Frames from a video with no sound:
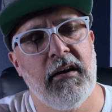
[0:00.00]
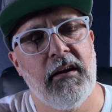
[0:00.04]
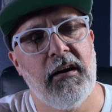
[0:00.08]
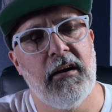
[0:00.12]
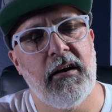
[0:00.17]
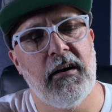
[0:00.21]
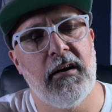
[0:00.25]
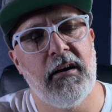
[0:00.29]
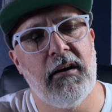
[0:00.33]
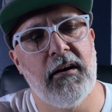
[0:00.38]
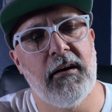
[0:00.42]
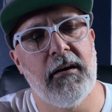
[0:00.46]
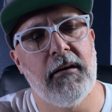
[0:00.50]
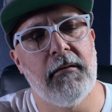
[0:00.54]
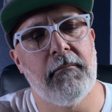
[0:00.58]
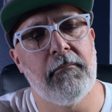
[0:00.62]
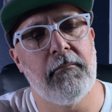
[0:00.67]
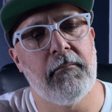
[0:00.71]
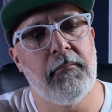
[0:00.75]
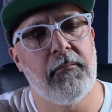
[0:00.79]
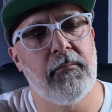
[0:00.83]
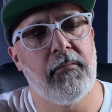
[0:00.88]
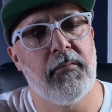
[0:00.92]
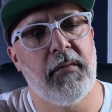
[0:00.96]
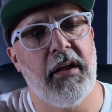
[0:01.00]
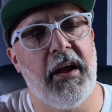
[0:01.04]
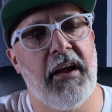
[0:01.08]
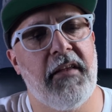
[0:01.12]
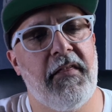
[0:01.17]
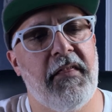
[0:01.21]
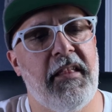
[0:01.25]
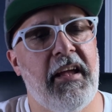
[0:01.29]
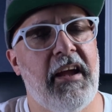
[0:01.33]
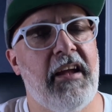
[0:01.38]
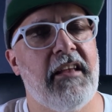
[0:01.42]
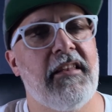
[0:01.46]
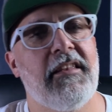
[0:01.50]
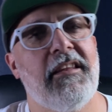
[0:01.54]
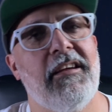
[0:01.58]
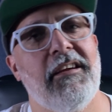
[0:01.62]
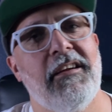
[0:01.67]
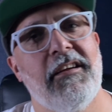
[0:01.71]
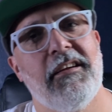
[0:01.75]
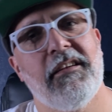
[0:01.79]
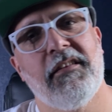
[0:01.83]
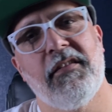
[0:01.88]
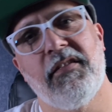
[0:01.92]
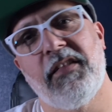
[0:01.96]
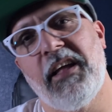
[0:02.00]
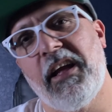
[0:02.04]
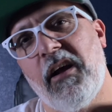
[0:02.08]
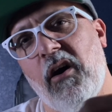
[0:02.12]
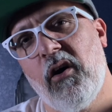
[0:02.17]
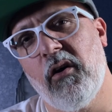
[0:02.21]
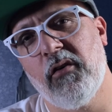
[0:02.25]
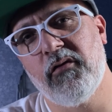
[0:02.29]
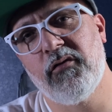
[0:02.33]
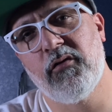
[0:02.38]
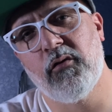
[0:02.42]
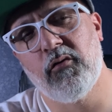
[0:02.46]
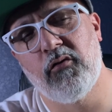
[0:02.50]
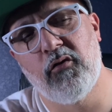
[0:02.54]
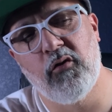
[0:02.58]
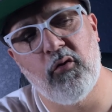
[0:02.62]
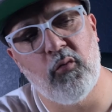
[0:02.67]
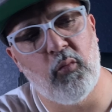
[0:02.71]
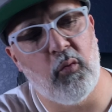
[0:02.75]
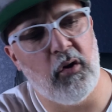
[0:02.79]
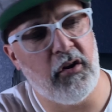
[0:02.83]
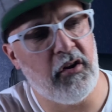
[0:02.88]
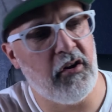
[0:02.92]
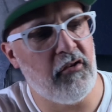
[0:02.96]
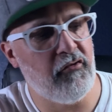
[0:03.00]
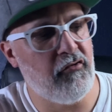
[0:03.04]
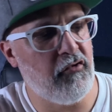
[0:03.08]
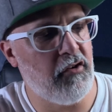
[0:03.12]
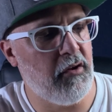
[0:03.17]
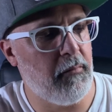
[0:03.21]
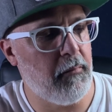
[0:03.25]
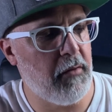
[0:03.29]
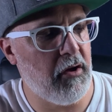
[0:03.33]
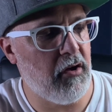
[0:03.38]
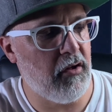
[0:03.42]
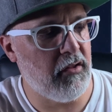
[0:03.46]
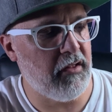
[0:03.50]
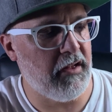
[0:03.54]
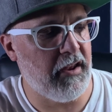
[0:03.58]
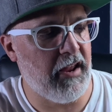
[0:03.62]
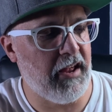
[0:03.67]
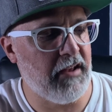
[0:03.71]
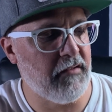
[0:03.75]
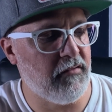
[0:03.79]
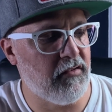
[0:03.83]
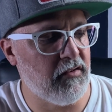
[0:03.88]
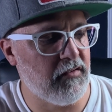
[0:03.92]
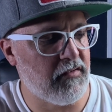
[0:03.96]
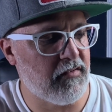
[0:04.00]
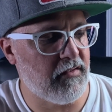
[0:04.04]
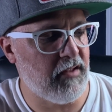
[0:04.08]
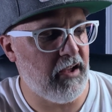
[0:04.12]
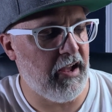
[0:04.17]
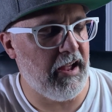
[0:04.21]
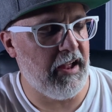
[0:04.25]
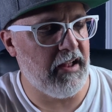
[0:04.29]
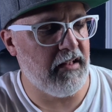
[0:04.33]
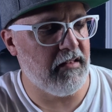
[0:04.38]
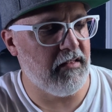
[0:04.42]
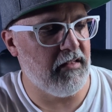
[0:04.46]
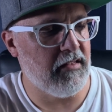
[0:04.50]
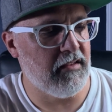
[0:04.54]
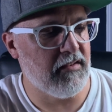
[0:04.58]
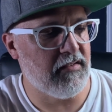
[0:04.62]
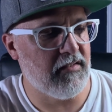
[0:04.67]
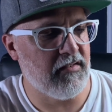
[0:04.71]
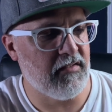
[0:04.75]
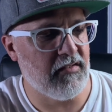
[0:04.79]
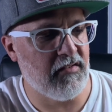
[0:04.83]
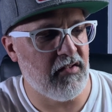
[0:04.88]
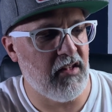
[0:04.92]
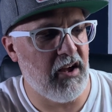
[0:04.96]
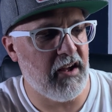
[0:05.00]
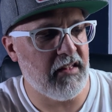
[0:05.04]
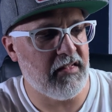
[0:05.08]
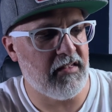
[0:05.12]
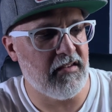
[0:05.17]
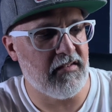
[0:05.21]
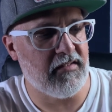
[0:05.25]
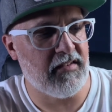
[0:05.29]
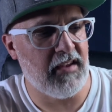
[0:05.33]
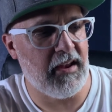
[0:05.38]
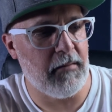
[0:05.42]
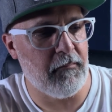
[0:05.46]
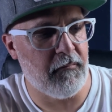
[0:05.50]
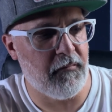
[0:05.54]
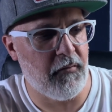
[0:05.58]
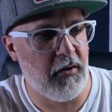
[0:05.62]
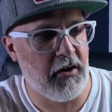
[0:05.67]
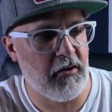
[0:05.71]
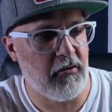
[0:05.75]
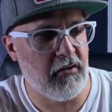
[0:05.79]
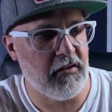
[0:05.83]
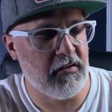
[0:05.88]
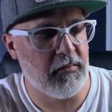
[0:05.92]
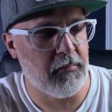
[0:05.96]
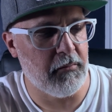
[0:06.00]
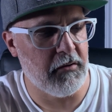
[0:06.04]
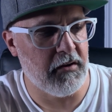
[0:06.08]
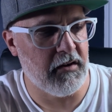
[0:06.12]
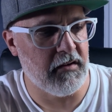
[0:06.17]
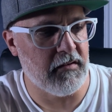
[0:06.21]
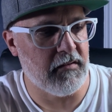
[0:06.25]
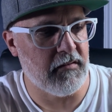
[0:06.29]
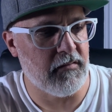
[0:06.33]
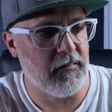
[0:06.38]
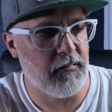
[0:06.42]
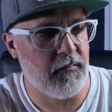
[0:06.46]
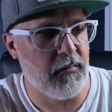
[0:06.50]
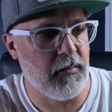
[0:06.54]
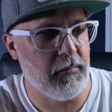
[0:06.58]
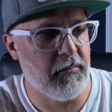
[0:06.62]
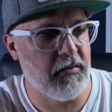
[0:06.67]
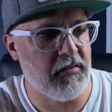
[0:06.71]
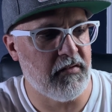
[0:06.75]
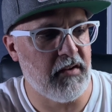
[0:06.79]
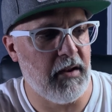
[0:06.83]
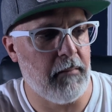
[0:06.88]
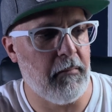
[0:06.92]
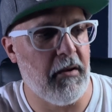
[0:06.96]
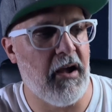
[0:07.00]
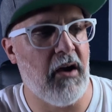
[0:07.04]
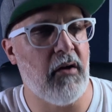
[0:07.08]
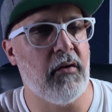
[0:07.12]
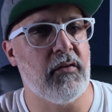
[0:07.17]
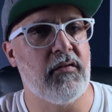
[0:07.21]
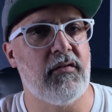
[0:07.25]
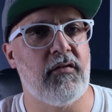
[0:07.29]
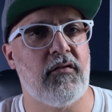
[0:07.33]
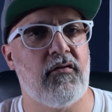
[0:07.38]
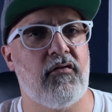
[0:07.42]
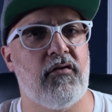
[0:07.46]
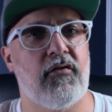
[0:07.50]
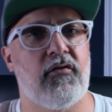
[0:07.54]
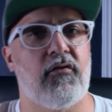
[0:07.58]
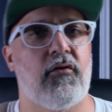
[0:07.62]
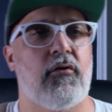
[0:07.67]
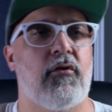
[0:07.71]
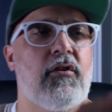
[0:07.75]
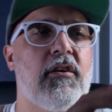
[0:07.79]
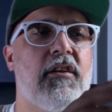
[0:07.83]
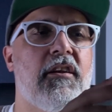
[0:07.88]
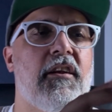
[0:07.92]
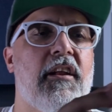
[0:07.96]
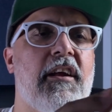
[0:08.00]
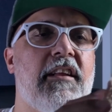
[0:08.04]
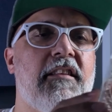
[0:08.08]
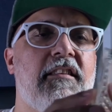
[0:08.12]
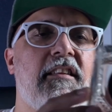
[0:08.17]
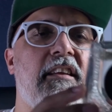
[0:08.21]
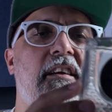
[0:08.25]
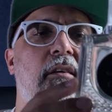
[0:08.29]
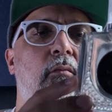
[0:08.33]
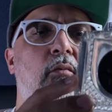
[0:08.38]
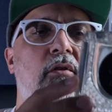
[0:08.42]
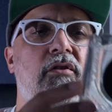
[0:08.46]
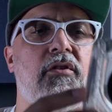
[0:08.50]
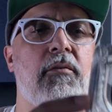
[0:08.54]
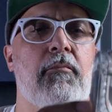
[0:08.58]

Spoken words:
And then they also do 100 ml, and this is not the same fragrance, but it's from the same house, just so you get an idea of what